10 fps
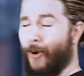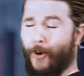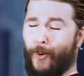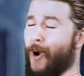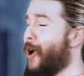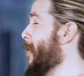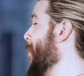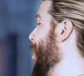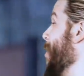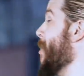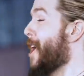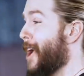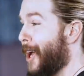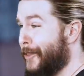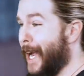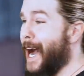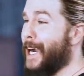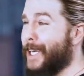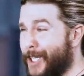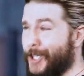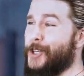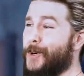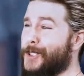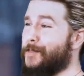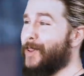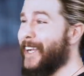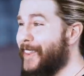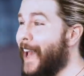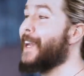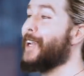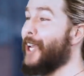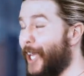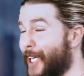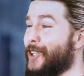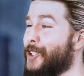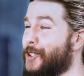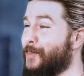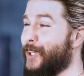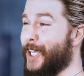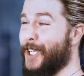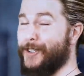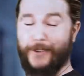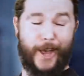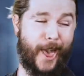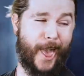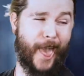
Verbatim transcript: Oh, whoa, whoa. Doc, can you explain that in English, please?